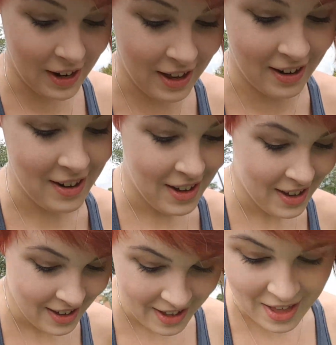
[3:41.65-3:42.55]
and
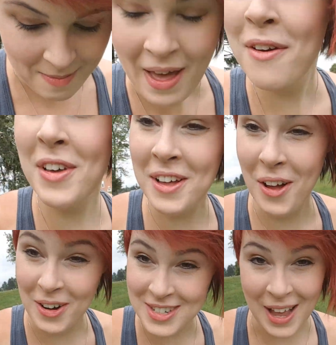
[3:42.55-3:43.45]
having a
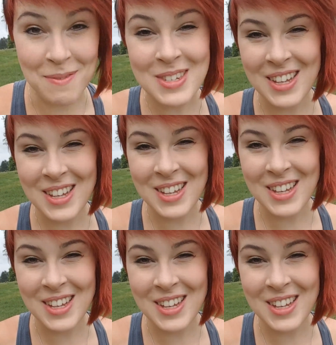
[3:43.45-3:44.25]
hard time, so. All